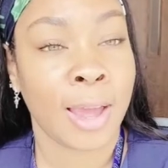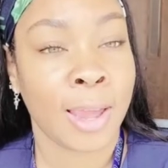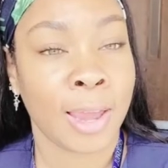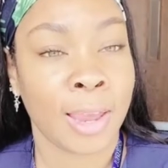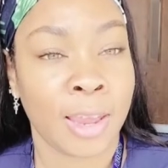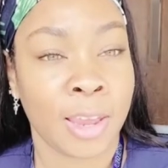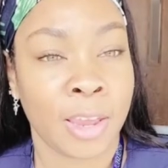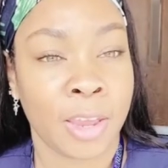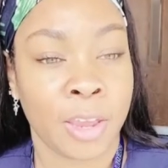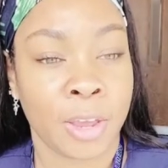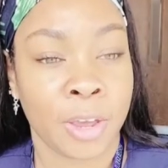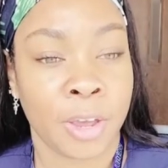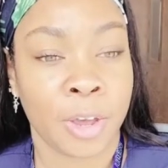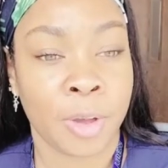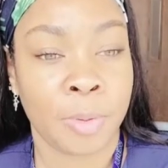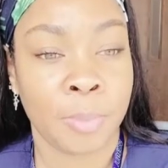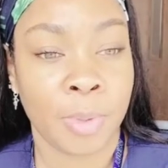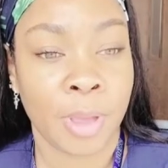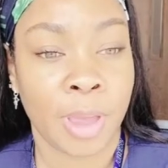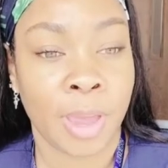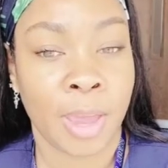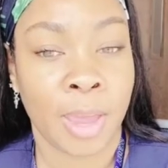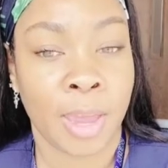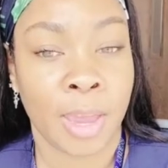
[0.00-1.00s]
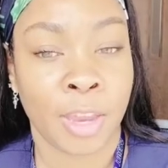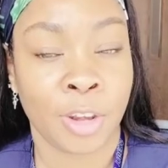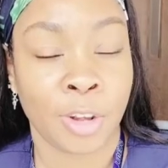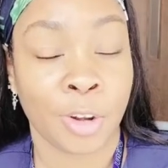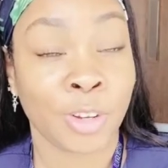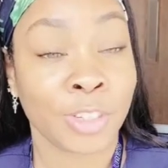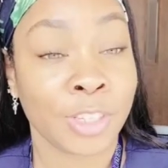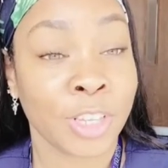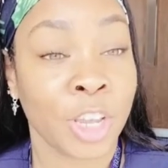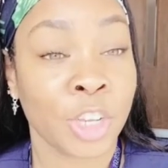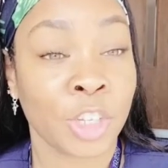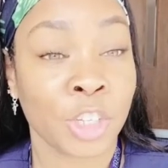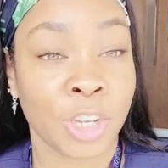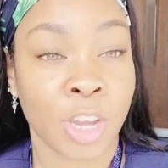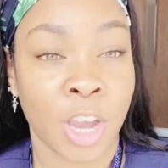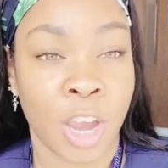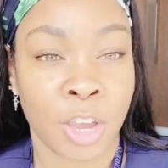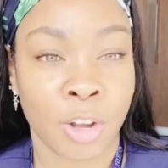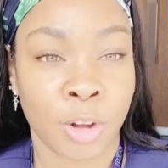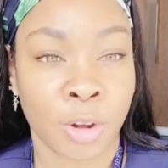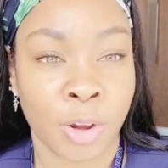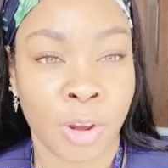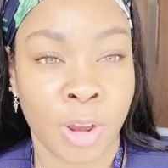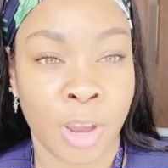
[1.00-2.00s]
am a nurse
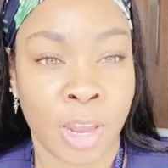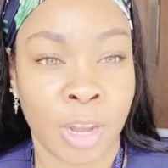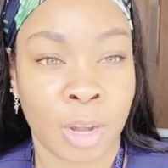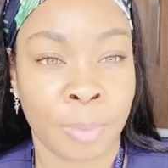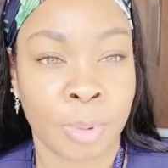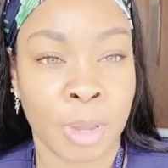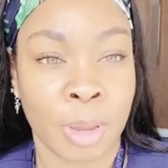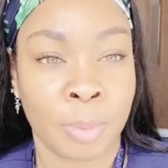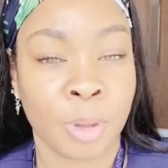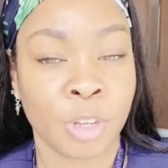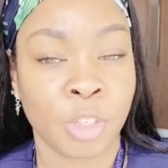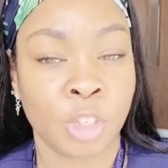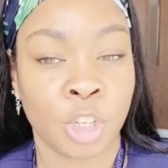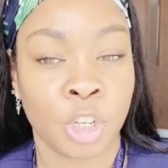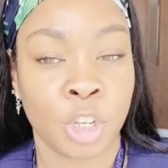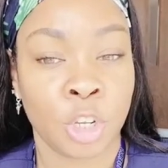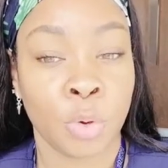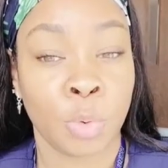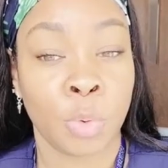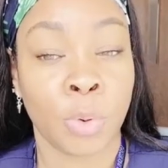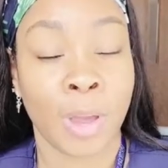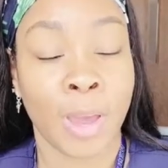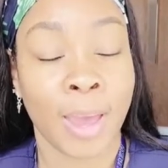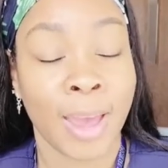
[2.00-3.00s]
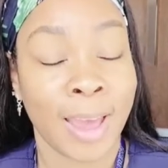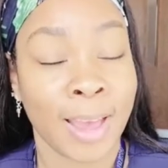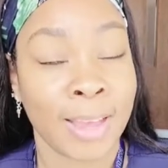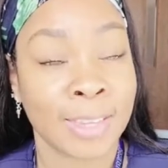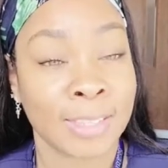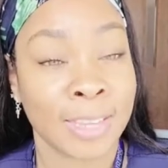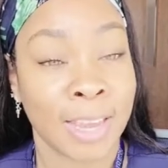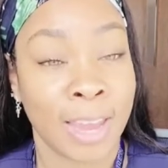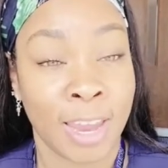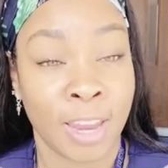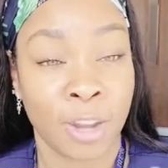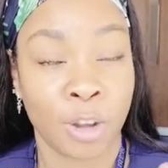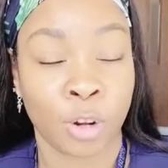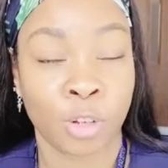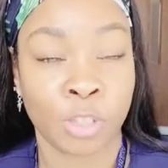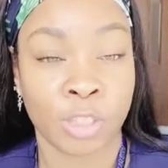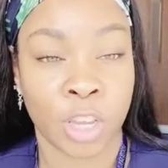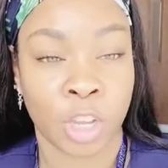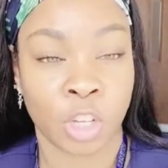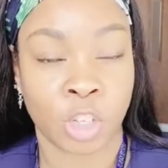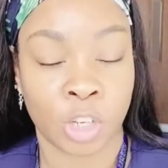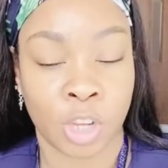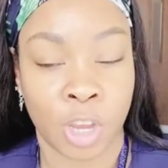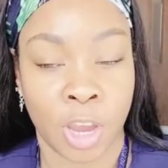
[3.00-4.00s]
educator and I'm coming to you as a nurse
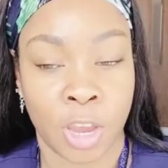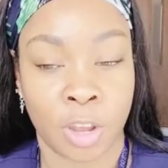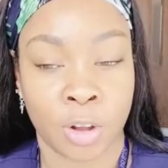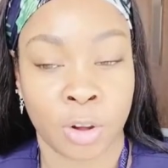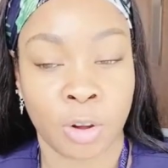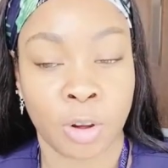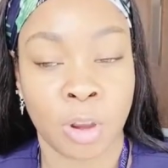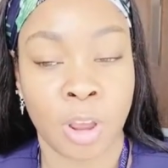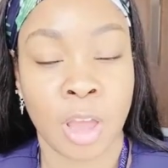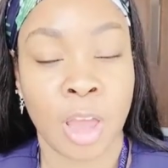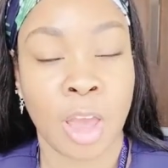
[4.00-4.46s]
educator.